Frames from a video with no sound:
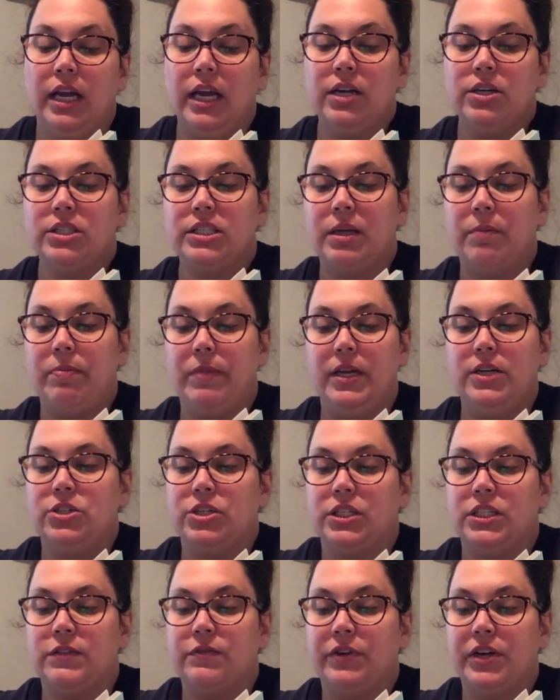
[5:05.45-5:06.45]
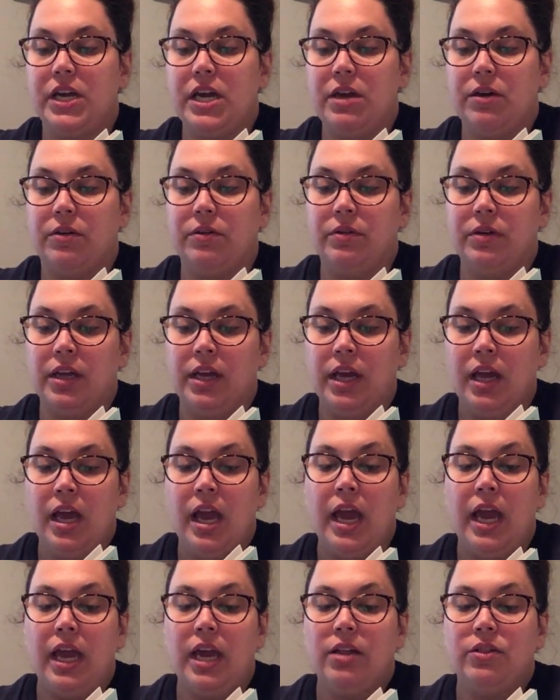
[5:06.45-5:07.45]
Here's something just for you.
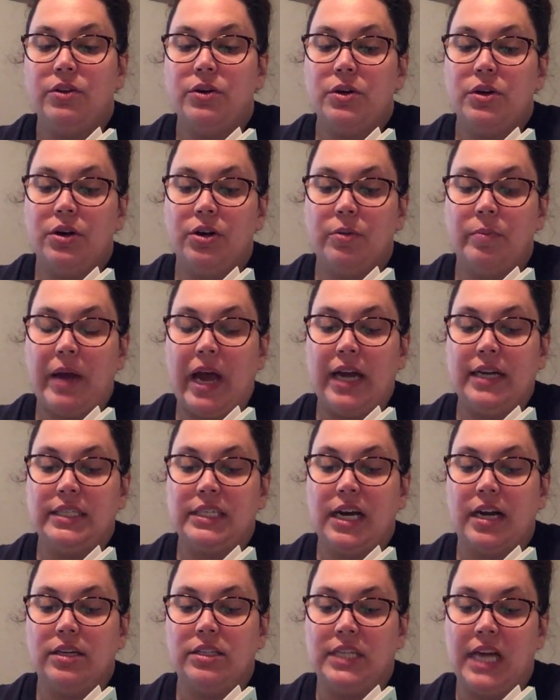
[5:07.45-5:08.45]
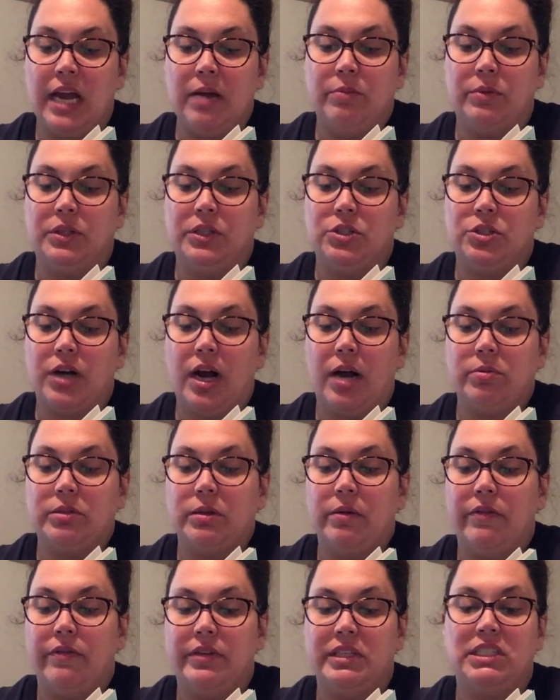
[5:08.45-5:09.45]
He lured her back to our table and dropped
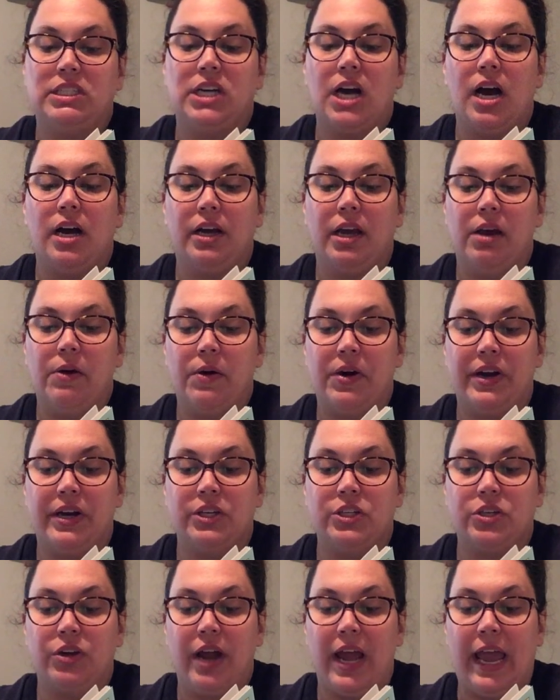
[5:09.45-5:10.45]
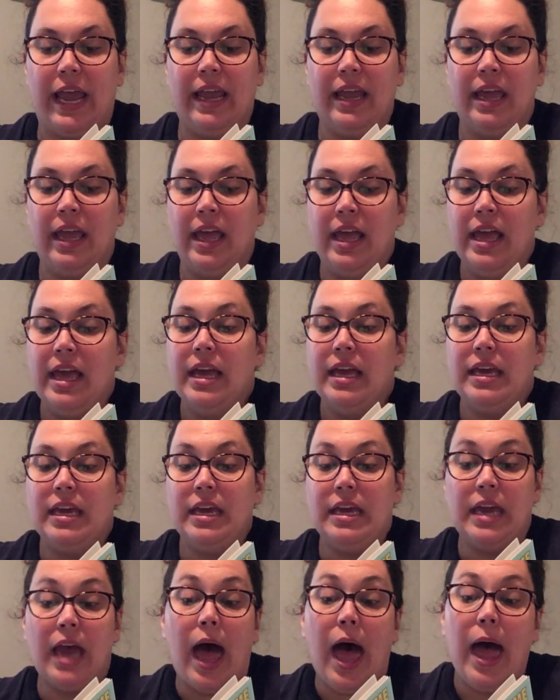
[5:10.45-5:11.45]
some of his taco on her tray.
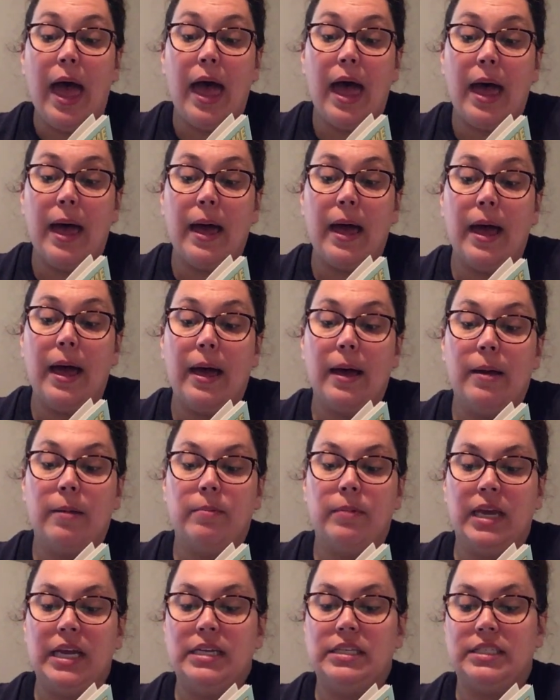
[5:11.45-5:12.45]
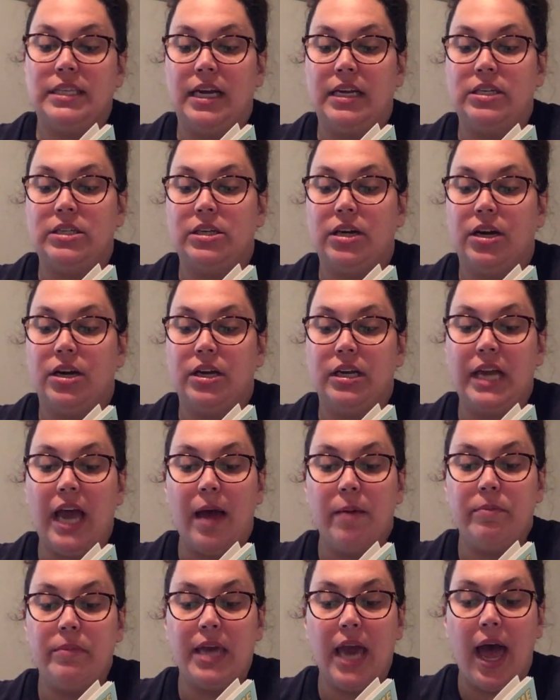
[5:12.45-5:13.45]
Yum, he said to her.
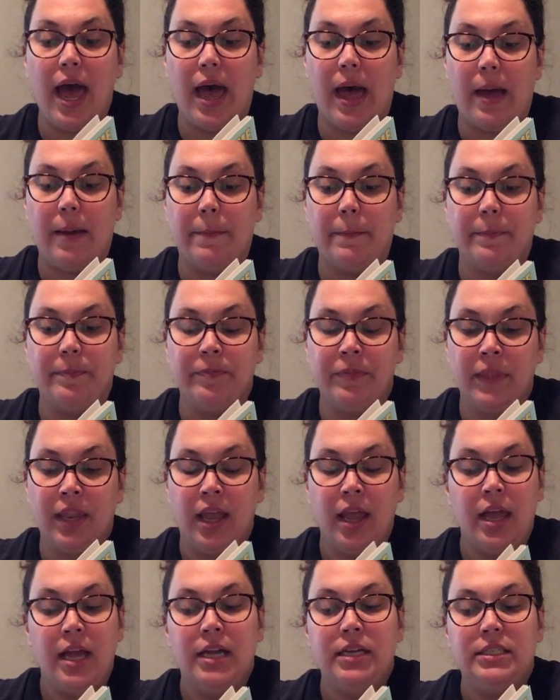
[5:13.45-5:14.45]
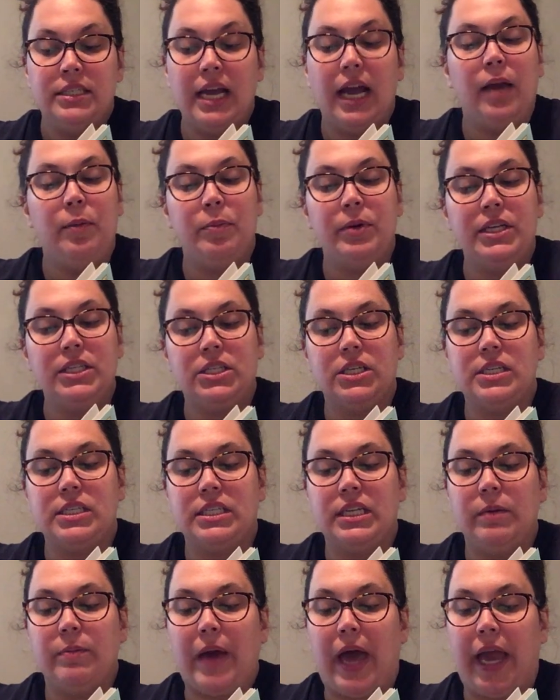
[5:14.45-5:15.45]
Yum, yum. Dad put
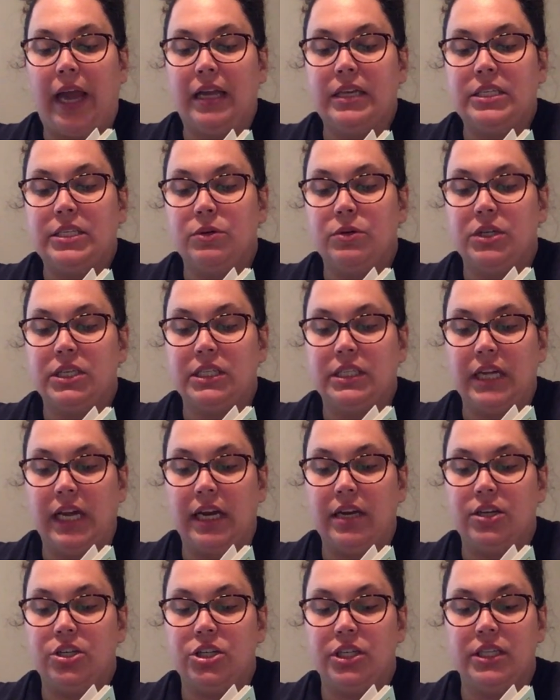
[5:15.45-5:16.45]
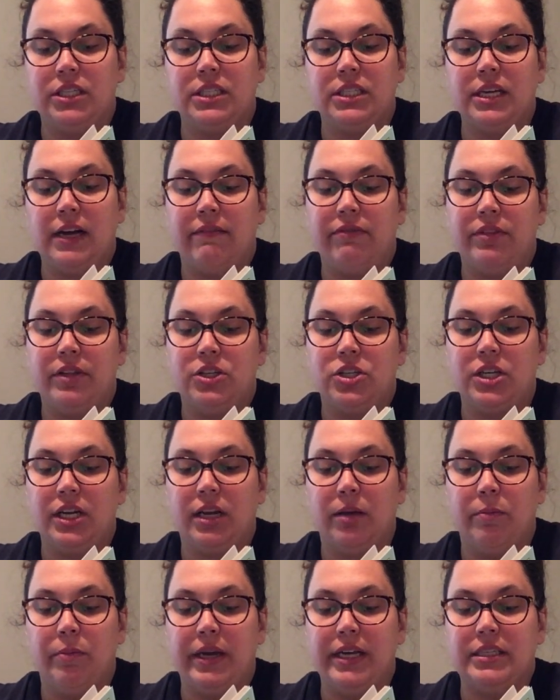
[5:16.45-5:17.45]
Tootsie back into her seat. She stuffed the
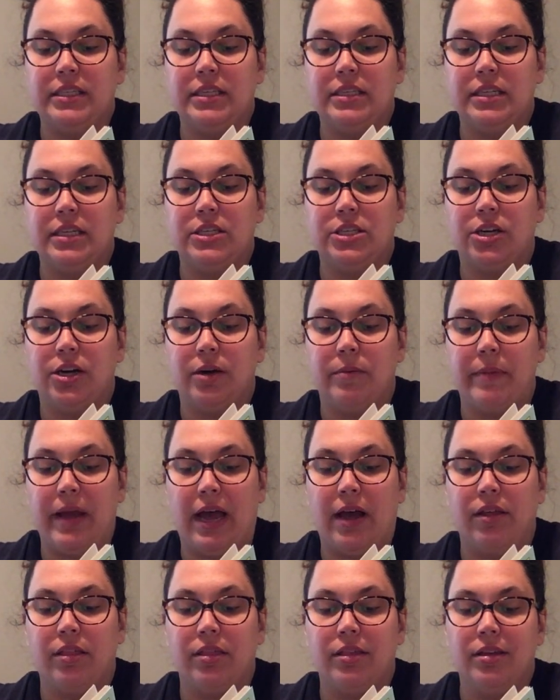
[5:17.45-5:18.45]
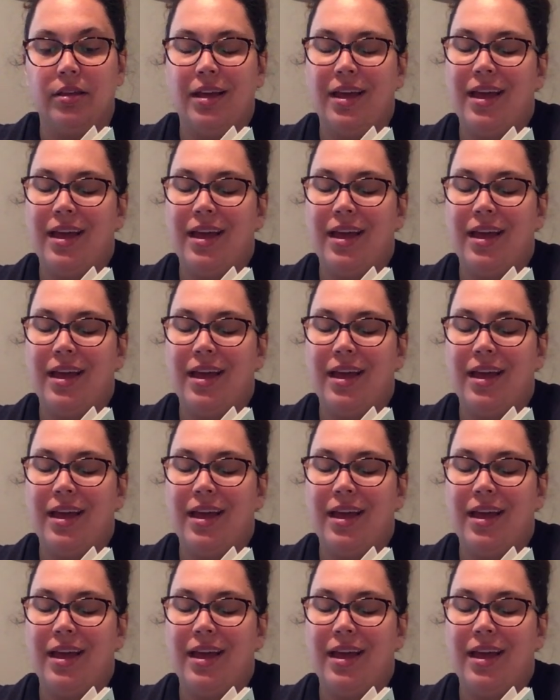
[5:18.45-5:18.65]
chicken pieces into her mouth.